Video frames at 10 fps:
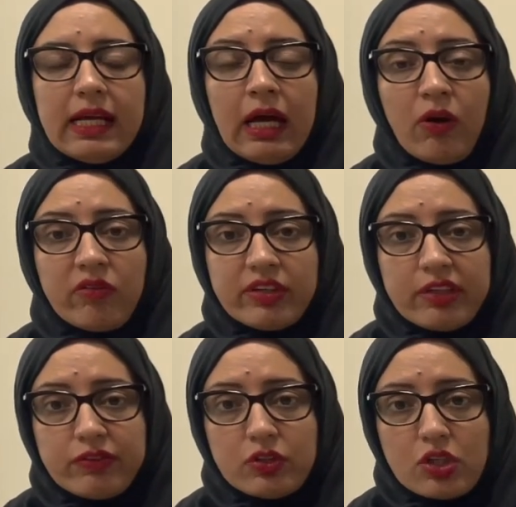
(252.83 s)
However,
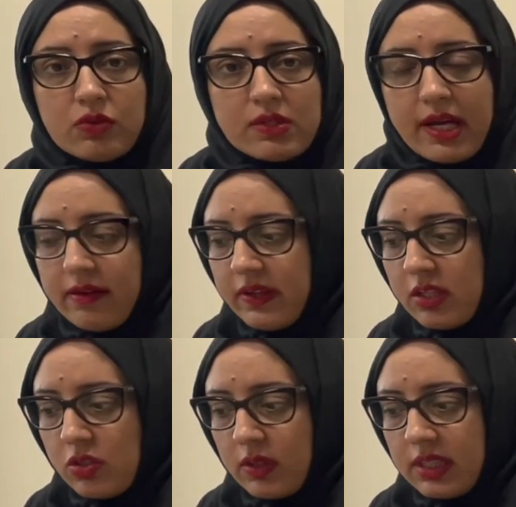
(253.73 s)
if you don't have it,
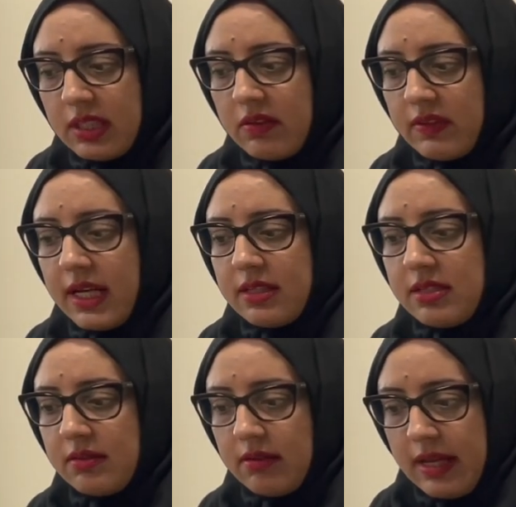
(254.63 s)
you can leave that
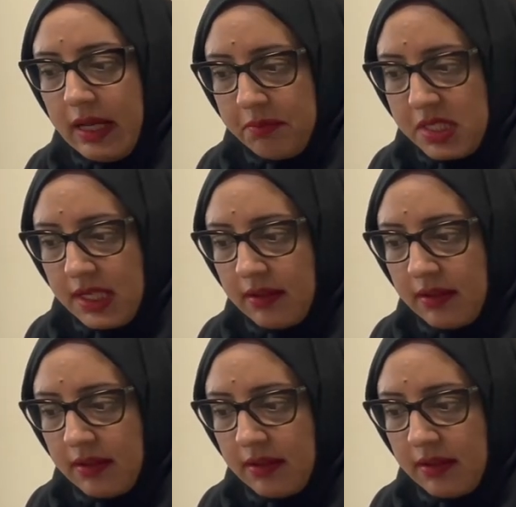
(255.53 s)
empty.